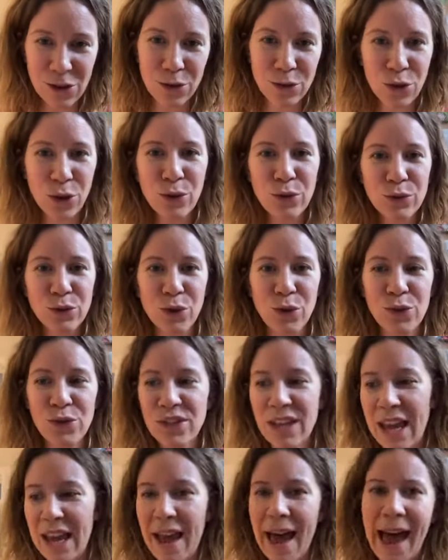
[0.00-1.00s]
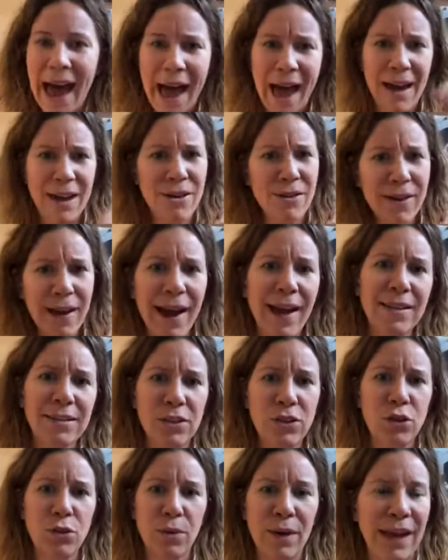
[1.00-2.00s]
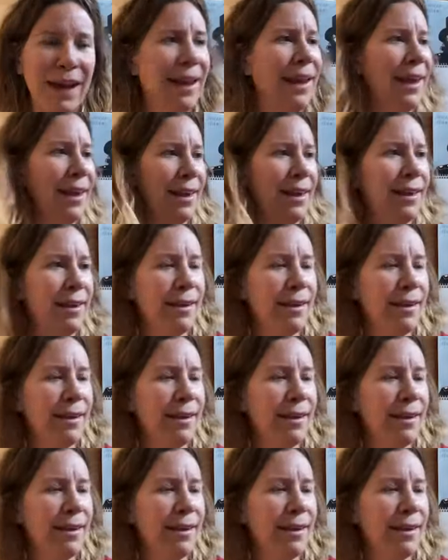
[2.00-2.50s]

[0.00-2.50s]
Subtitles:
So don't say, you can't do it.